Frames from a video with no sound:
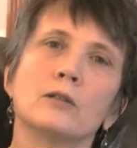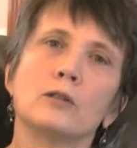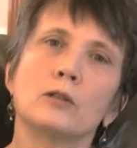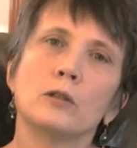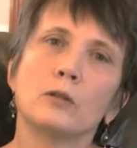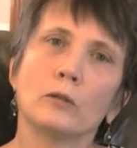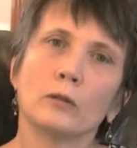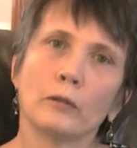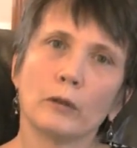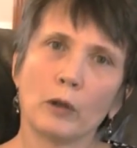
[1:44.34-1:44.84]

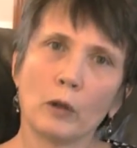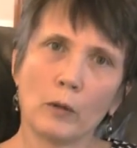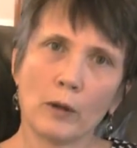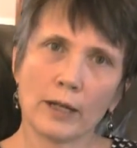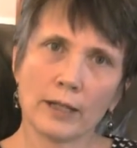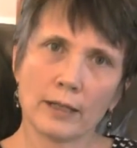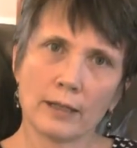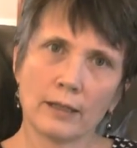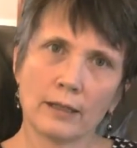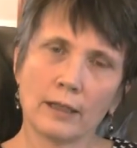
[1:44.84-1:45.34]
to a
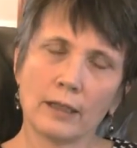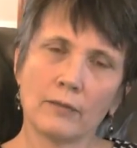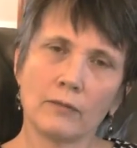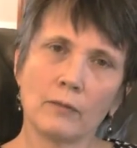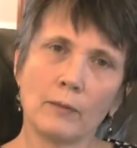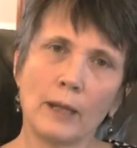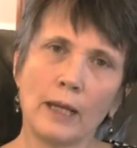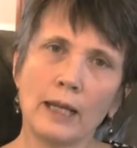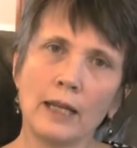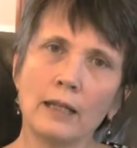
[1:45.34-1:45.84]
request that
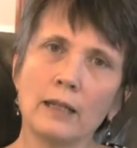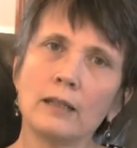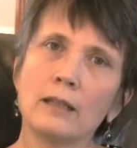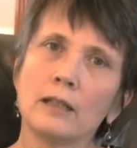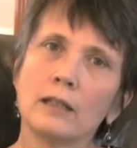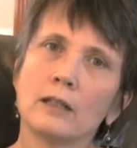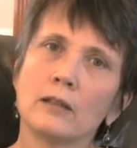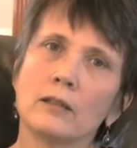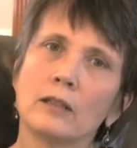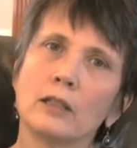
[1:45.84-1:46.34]
they've made,
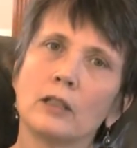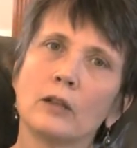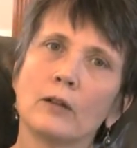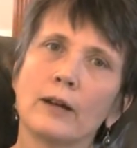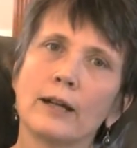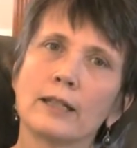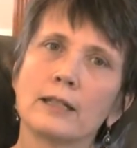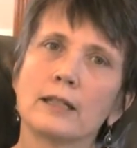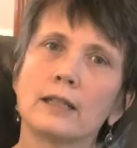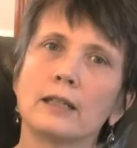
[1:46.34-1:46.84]
that you're
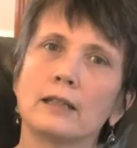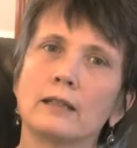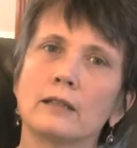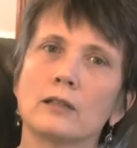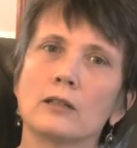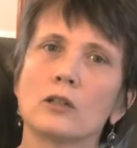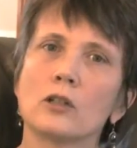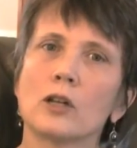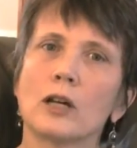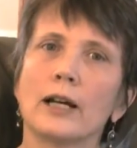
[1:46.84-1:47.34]
asking
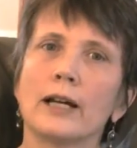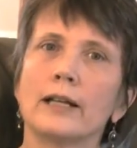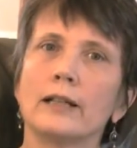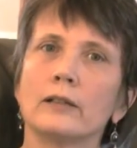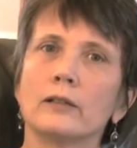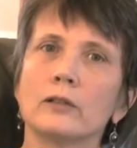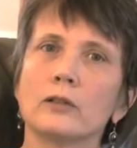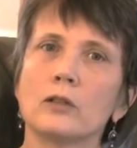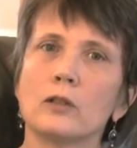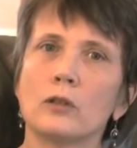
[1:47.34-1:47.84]
the
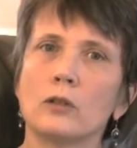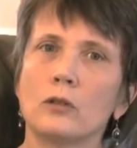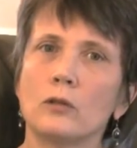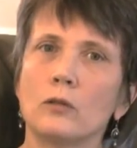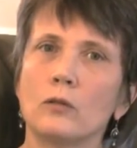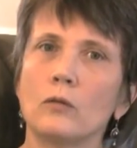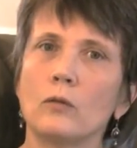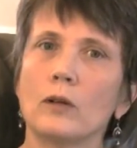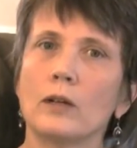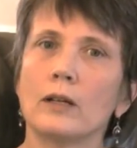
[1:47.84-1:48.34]
child
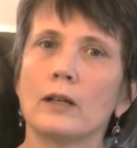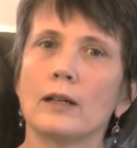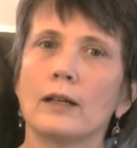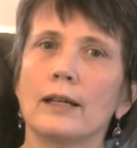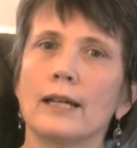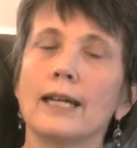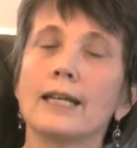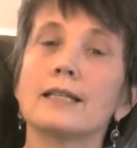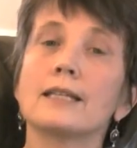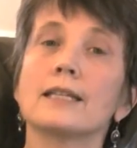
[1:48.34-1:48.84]
to
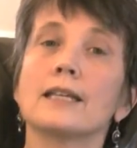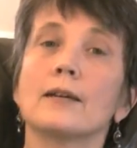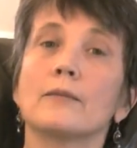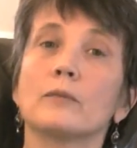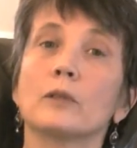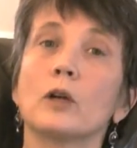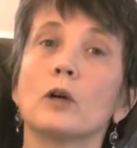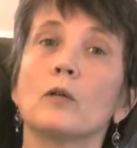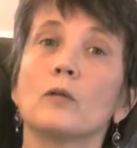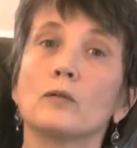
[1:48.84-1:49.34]

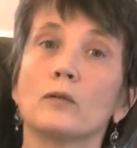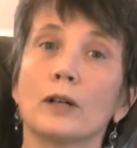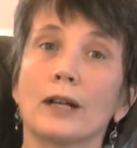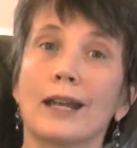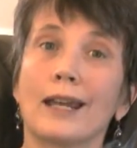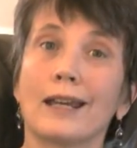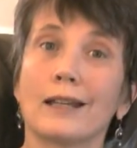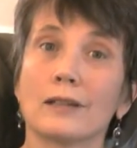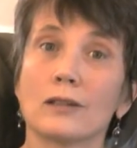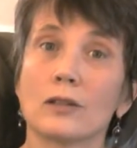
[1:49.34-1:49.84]
accept no for an
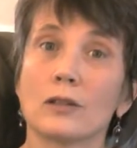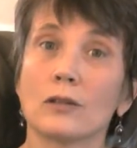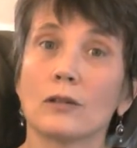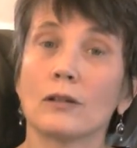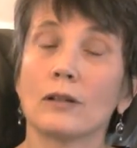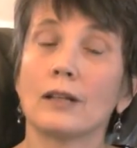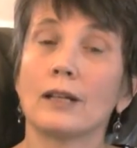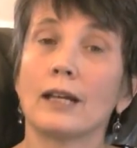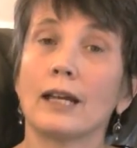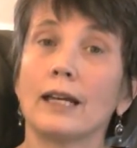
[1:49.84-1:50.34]

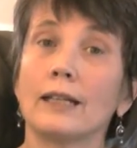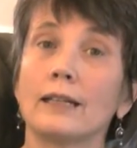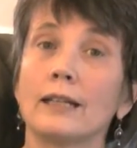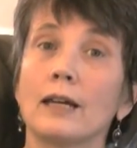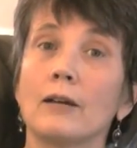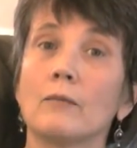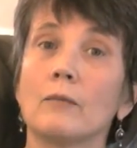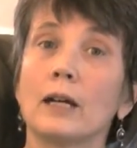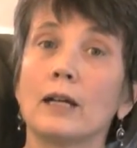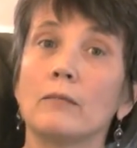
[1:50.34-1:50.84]
answer. And
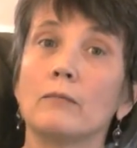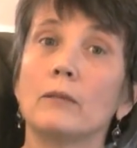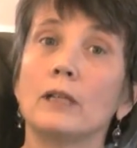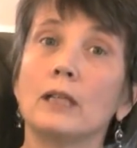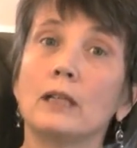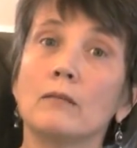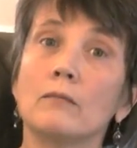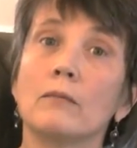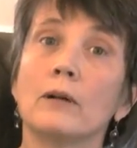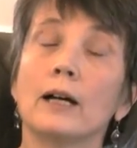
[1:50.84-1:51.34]
that might
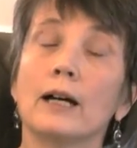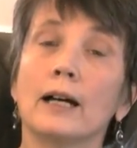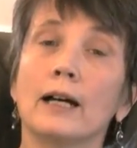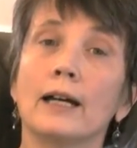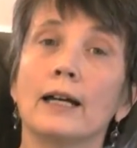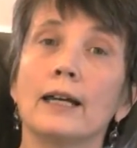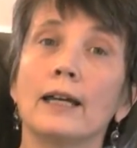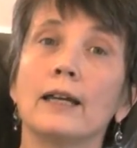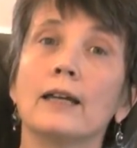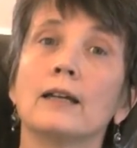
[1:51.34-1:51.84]
mean
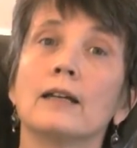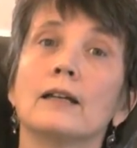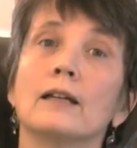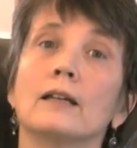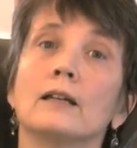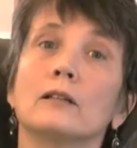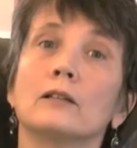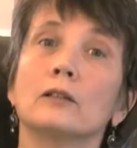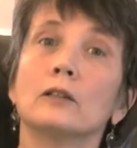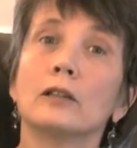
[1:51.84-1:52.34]
by
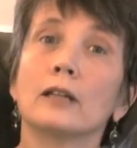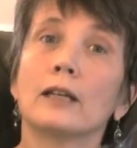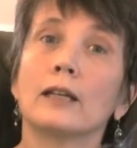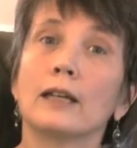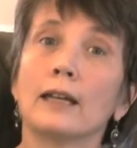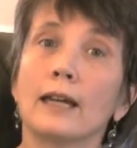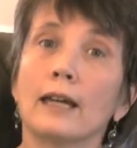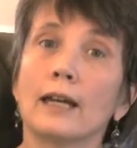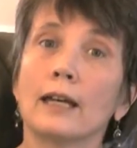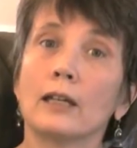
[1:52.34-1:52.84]

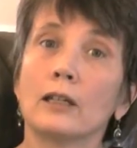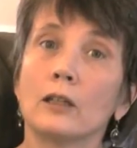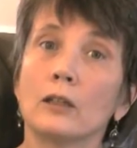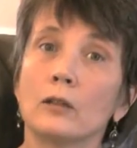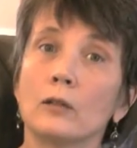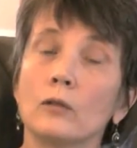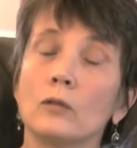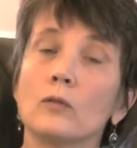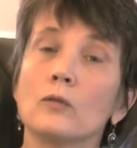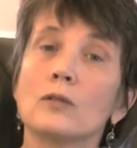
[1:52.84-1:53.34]
looking at
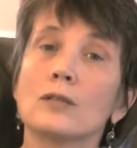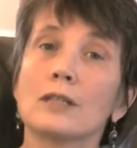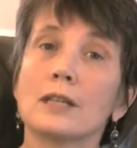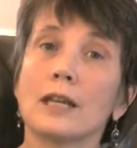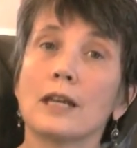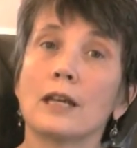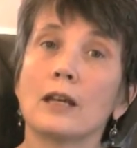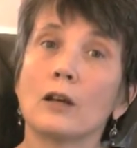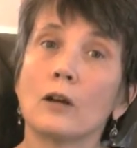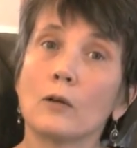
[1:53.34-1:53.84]
you,
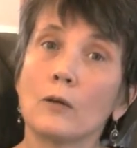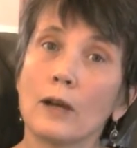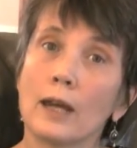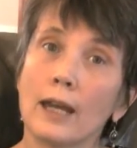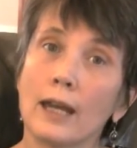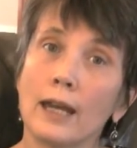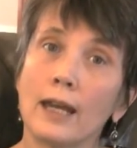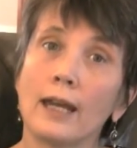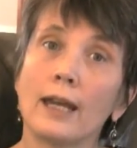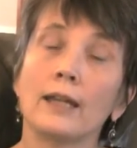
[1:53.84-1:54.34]
saying
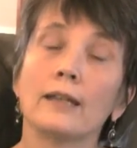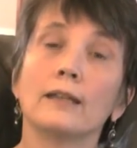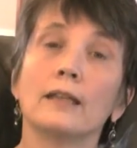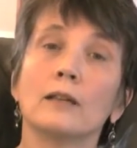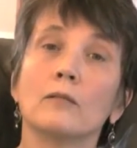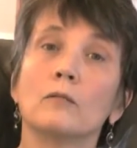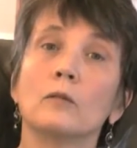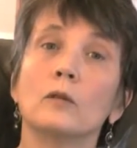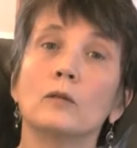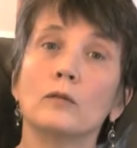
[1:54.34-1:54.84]
okay, and
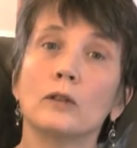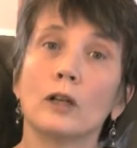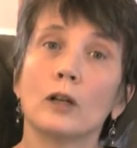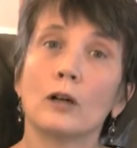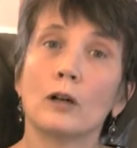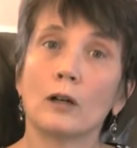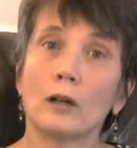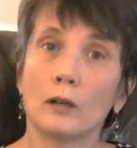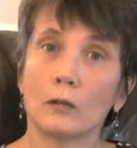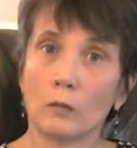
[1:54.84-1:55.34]
then moving
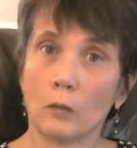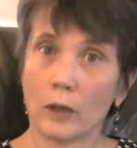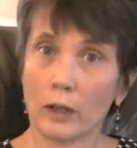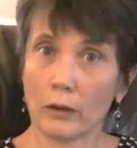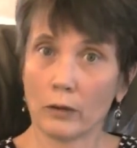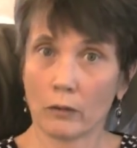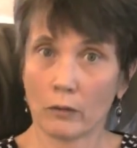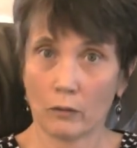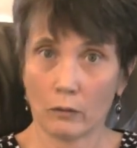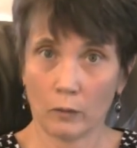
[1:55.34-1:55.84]
on
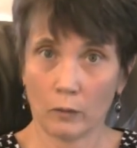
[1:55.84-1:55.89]
with